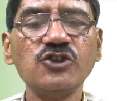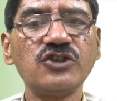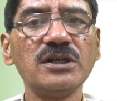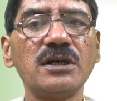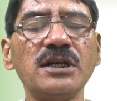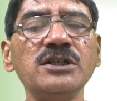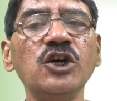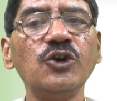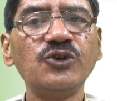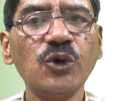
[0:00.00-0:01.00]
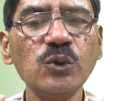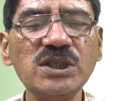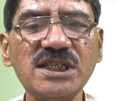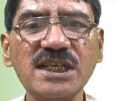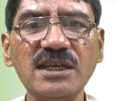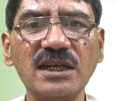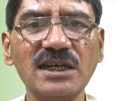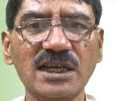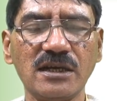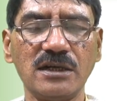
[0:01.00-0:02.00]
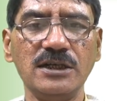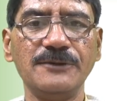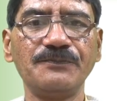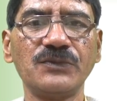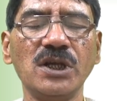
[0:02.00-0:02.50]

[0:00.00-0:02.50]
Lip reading: Children don't see clearly.